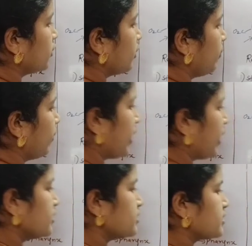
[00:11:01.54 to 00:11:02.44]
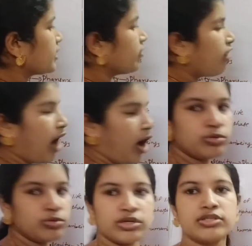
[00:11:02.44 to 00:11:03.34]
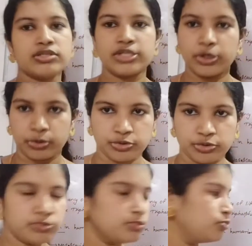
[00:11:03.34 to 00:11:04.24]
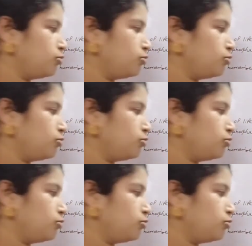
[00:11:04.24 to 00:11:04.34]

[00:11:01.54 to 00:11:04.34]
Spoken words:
the plants give out CO2,